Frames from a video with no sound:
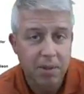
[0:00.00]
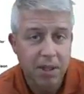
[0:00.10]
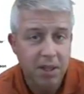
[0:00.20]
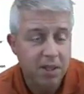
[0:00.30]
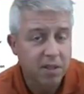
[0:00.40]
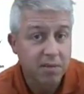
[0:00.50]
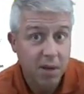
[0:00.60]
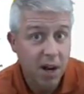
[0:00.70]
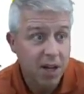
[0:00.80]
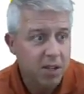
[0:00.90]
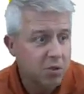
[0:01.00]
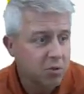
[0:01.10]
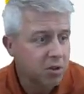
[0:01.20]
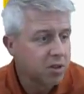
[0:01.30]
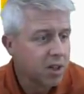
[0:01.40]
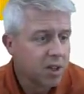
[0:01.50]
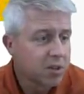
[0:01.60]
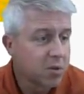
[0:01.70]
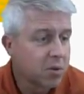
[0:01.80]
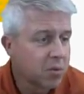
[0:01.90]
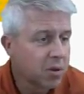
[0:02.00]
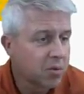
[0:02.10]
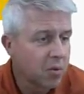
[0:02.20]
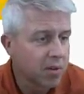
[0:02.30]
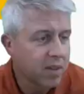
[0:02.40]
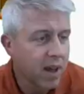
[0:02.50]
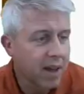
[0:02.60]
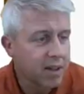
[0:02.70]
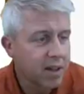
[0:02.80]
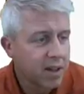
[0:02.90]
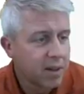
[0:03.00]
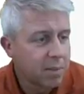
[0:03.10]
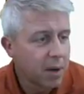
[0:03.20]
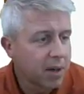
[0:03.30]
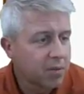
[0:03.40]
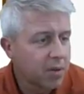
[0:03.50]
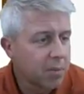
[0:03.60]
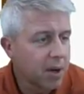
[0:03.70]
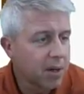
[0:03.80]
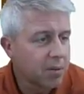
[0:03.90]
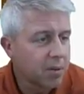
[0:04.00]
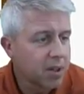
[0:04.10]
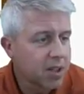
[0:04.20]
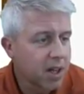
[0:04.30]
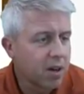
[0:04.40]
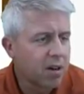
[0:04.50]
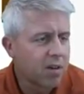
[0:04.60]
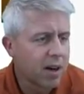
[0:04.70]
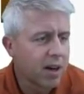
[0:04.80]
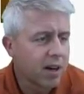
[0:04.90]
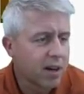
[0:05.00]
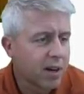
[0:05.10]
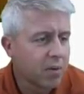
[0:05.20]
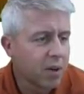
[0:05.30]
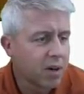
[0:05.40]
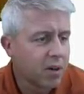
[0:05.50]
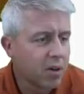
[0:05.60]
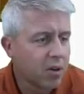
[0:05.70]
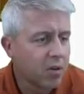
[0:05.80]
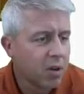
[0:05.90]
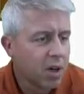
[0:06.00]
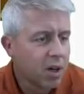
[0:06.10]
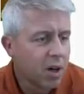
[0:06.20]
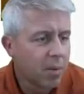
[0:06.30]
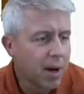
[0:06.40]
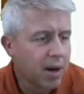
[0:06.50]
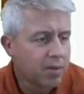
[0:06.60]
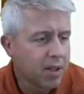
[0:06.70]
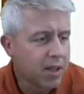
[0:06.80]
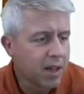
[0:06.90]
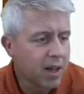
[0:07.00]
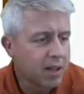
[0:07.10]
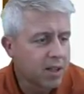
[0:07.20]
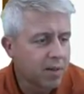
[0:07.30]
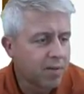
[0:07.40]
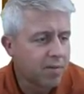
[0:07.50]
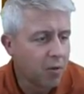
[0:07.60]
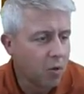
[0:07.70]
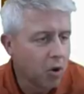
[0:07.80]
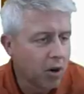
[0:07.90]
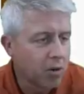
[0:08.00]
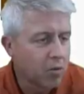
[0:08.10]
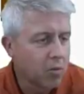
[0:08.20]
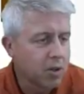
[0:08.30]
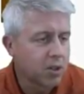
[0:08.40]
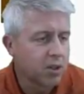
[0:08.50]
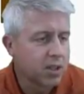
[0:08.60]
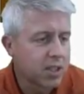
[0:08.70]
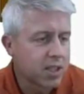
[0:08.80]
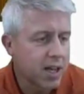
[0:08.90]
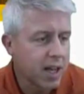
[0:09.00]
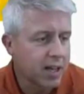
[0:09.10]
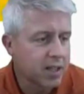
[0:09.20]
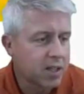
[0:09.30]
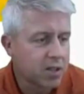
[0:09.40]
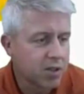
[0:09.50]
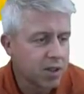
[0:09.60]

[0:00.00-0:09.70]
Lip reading: Thomas Edison High School. So we wouldn't want that. But we might want to say, all right, I want to know about the Edison Ford Winter Estates.